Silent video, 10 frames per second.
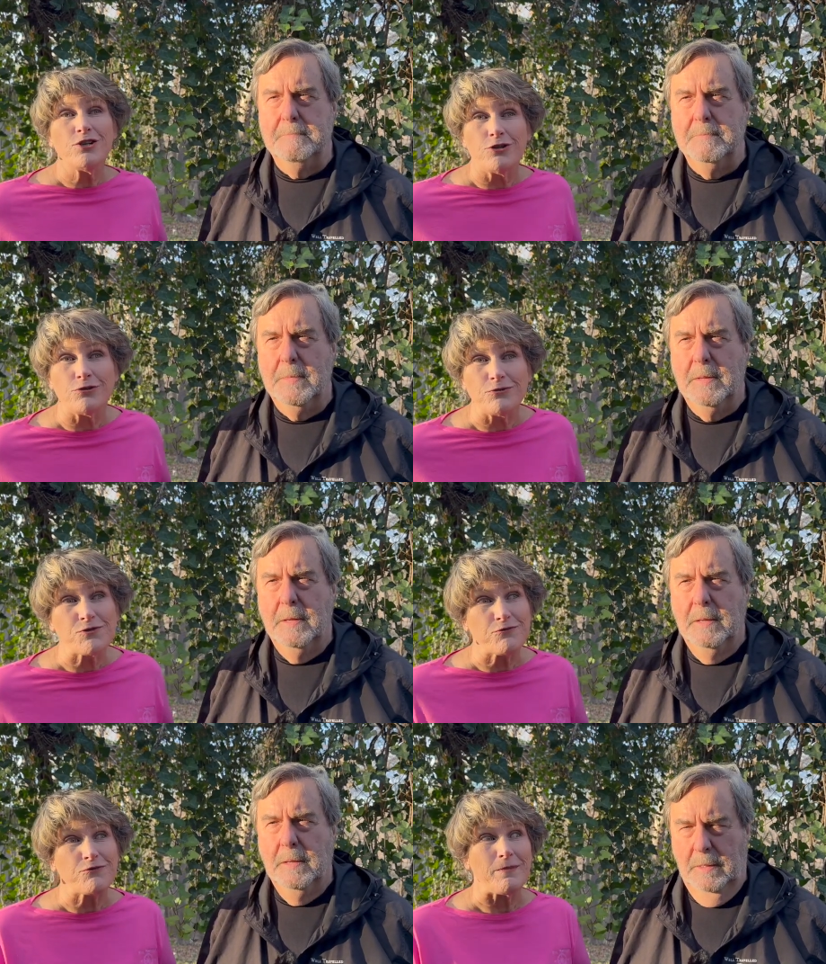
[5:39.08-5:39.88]
Speaker 1: who's
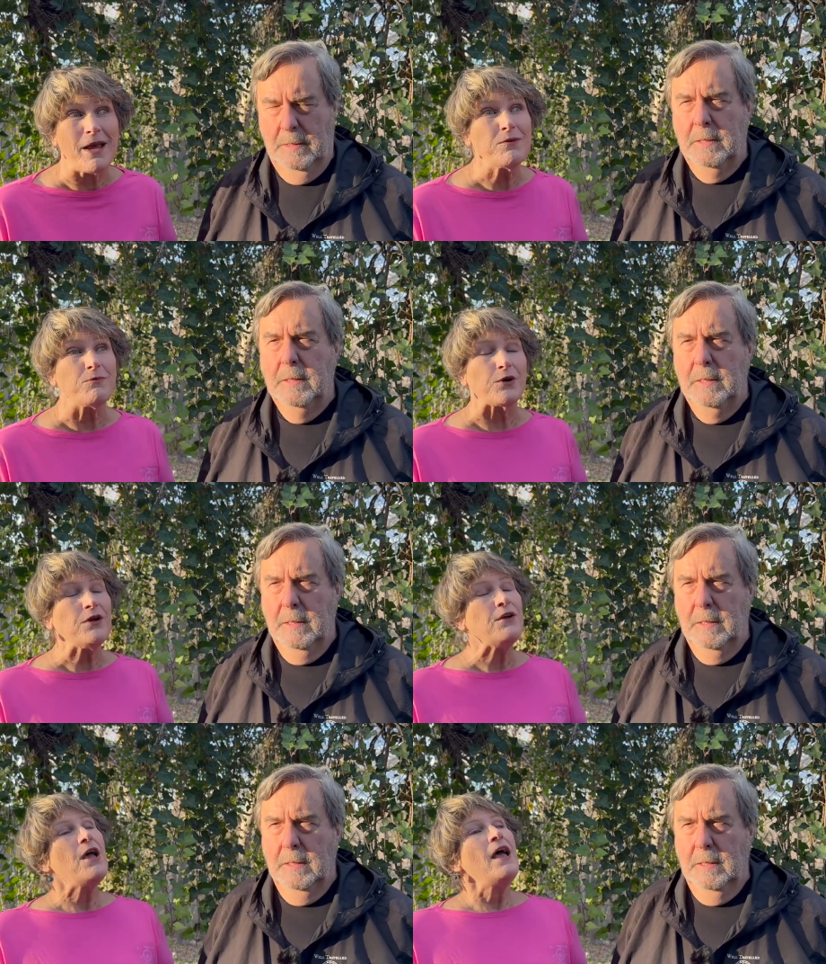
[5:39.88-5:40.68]
from
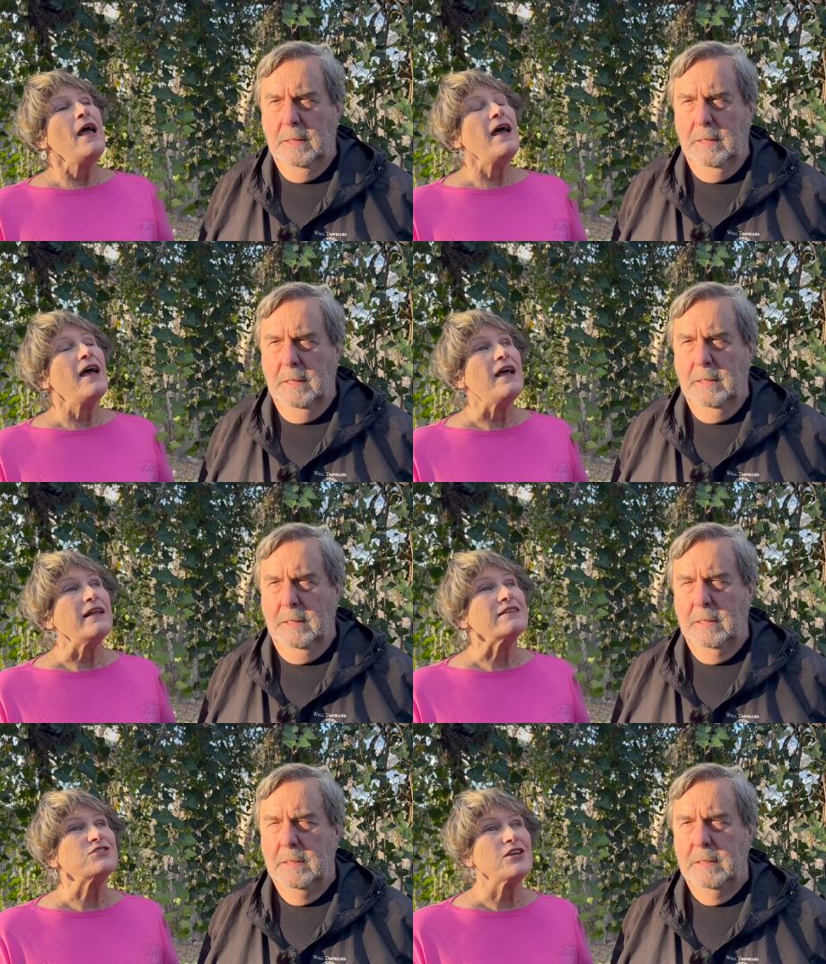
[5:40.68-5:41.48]
Edinburgh,
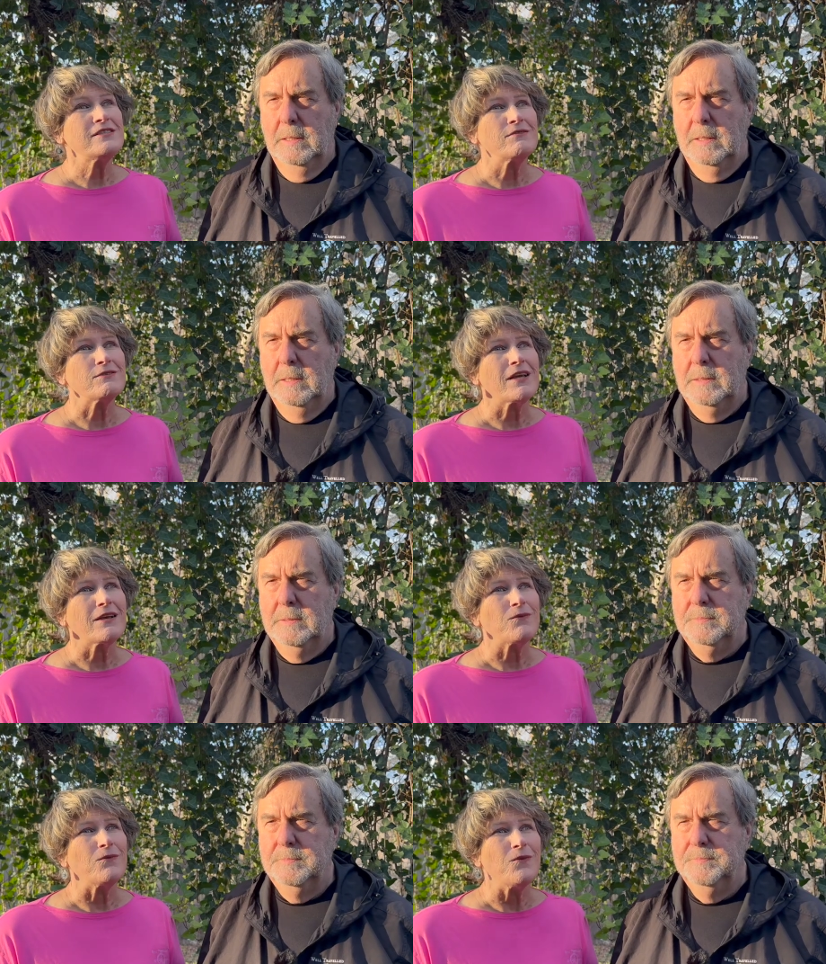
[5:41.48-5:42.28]
and Justin was
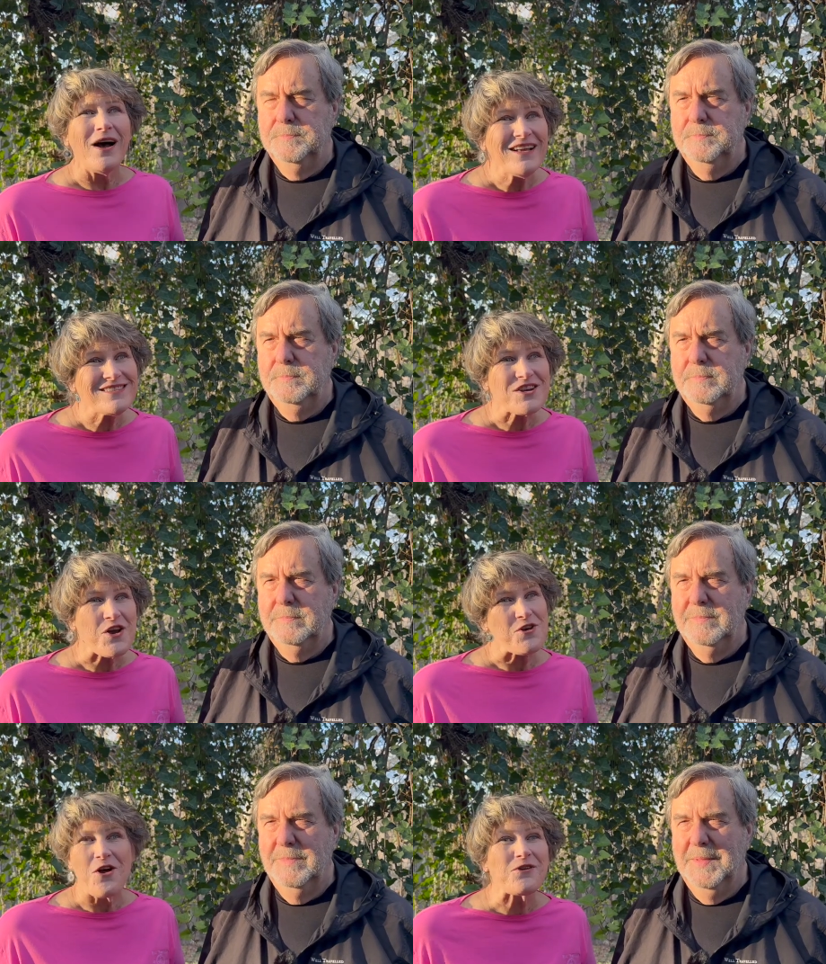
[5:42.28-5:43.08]
like, What?
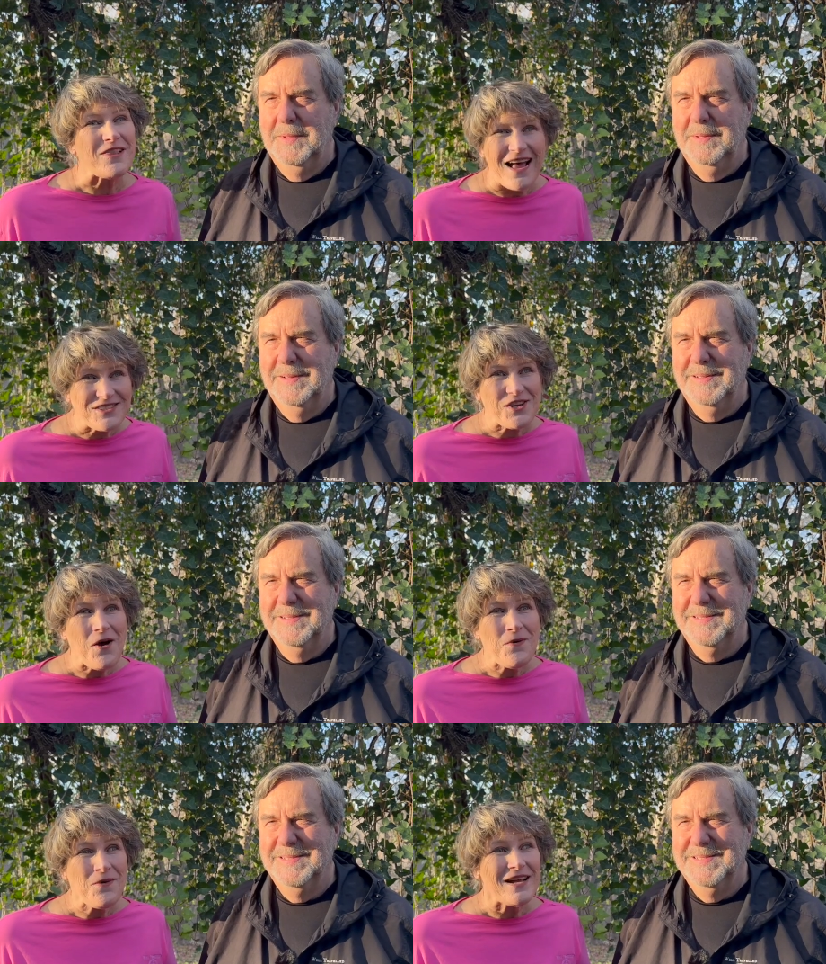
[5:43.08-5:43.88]
No
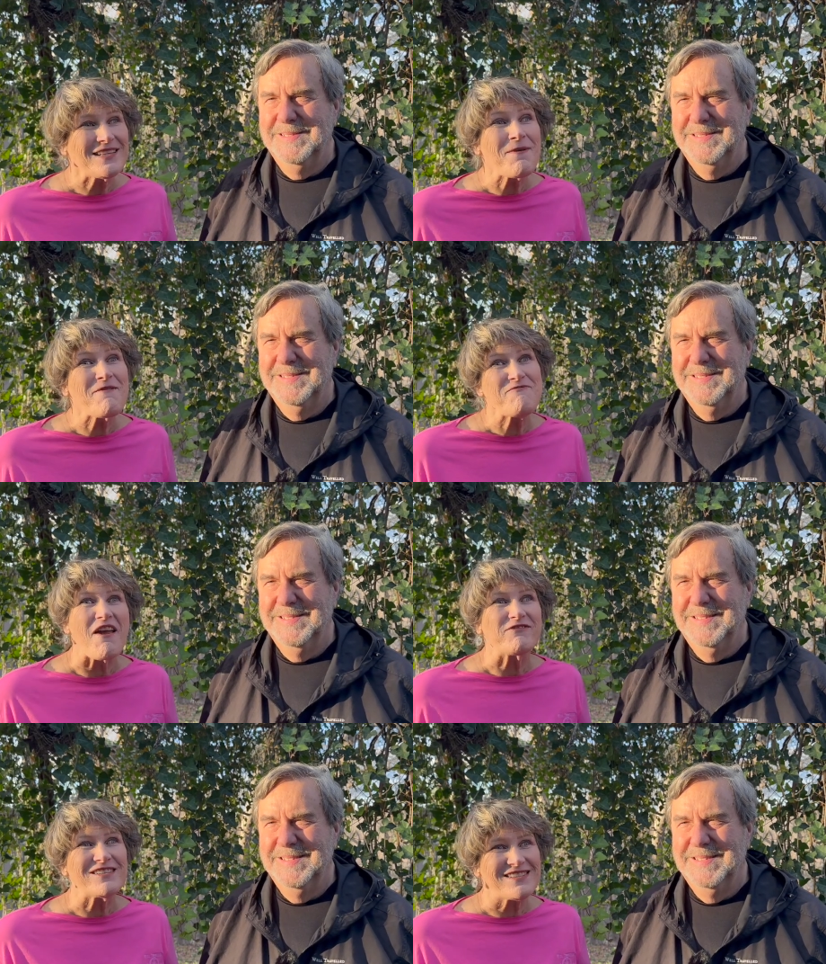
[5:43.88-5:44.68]
Glasgow? It's my
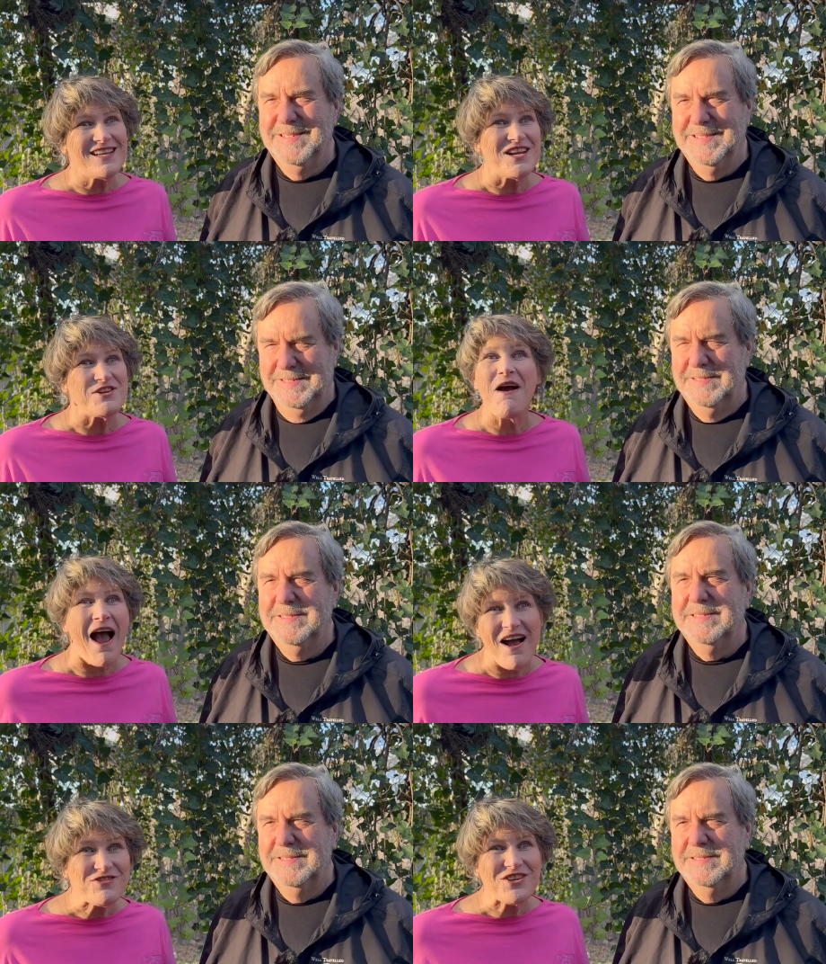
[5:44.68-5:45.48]
favorite city. You
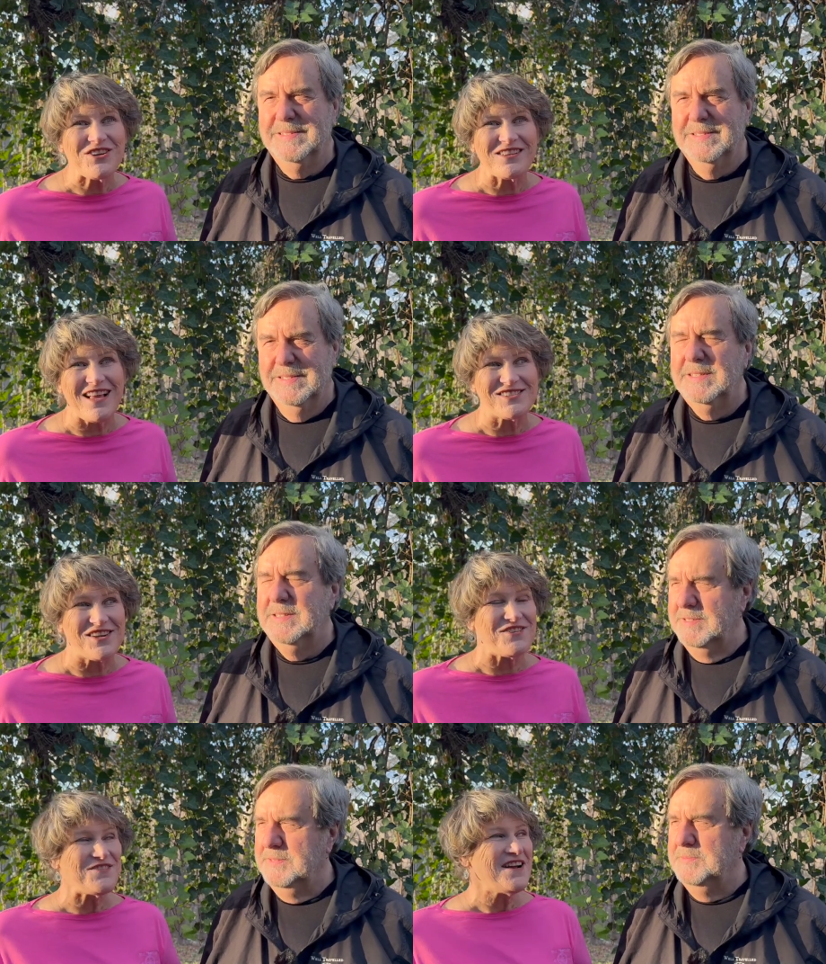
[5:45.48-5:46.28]
have to go to
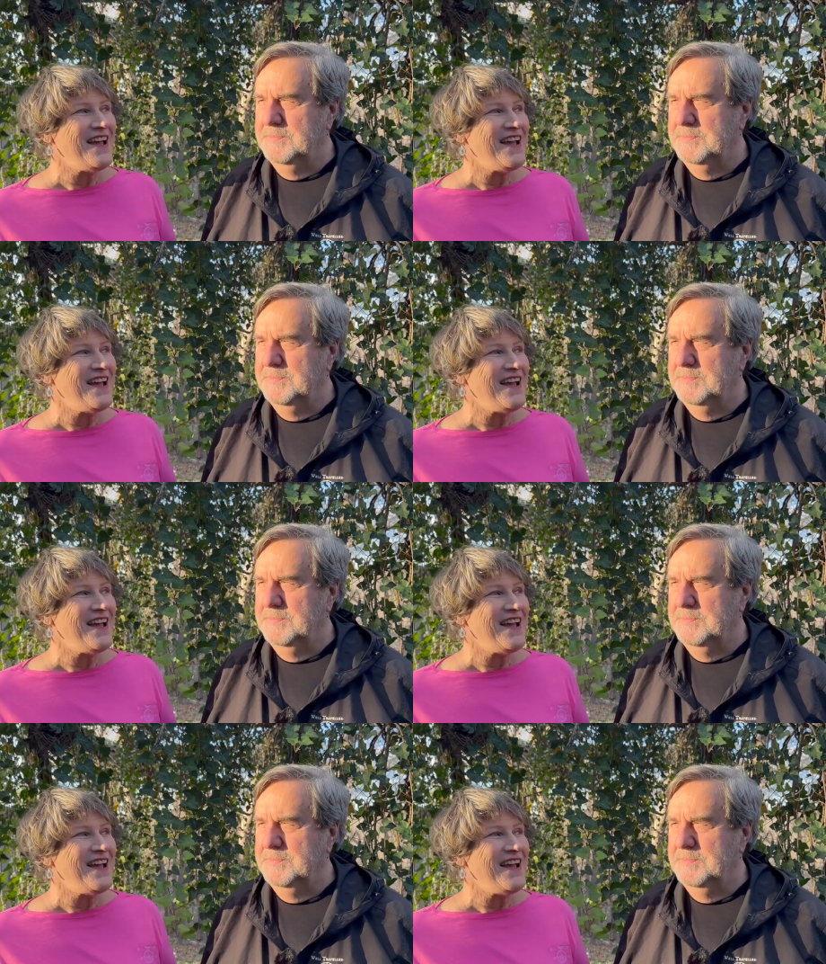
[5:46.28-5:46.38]
Glasgow.